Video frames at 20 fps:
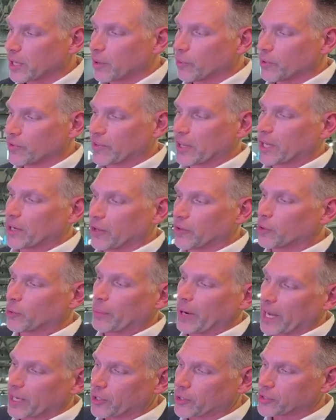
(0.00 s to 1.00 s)
We've got other
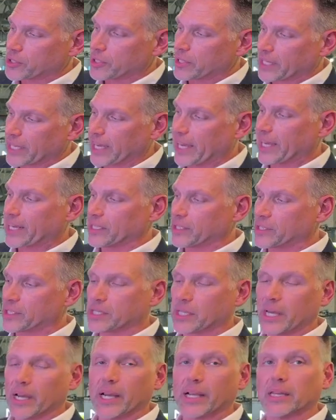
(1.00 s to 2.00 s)
models in the
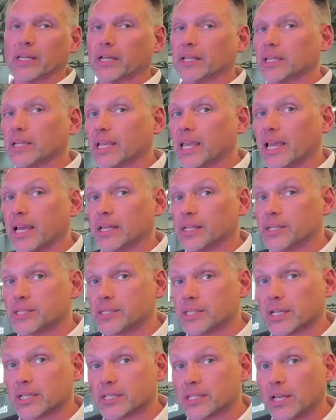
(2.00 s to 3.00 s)
Catalyst line like the
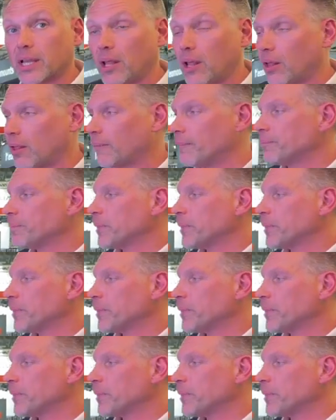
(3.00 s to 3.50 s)
Catalyst XL,